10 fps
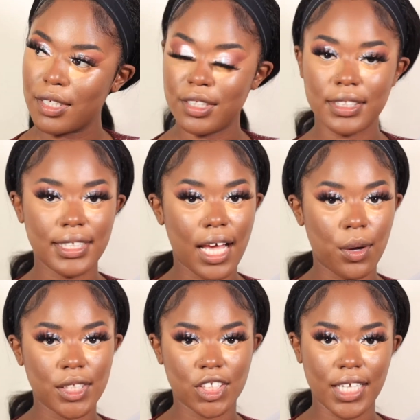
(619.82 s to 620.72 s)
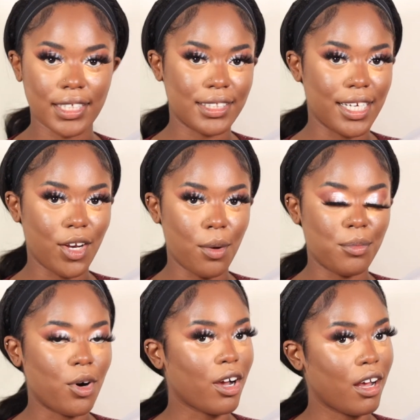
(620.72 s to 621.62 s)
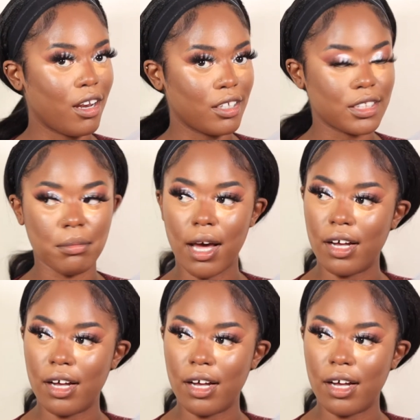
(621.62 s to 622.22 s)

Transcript: You see how I just added a lot more colour to my